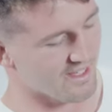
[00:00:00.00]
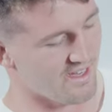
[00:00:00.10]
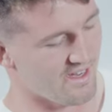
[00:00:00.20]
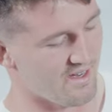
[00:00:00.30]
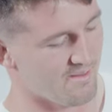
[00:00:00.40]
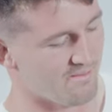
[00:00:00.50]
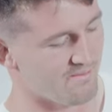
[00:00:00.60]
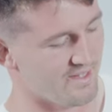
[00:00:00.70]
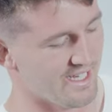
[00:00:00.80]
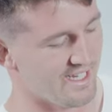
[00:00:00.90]

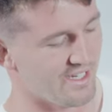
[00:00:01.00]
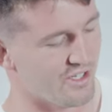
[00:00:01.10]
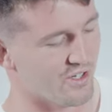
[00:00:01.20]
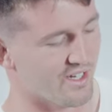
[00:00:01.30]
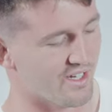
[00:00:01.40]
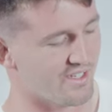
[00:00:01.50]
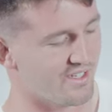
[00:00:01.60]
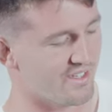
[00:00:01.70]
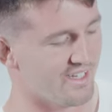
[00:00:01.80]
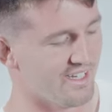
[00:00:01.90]
he took
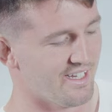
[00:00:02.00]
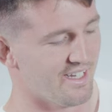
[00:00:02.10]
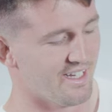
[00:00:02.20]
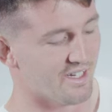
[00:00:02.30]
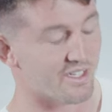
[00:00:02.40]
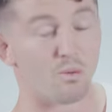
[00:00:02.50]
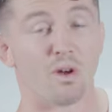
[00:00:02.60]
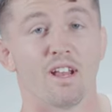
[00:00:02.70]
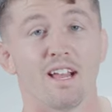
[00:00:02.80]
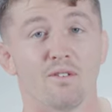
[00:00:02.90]
us, because they
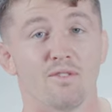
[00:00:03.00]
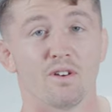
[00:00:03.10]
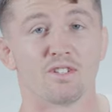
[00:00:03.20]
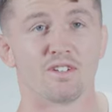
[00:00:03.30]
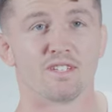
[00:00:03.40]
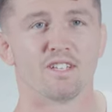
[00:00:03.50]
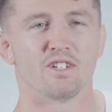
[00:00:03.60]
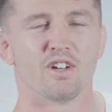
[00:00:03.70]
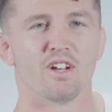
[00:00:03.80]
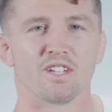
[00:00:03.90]
weren't allowed photos in these
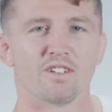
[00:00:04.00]
shirts.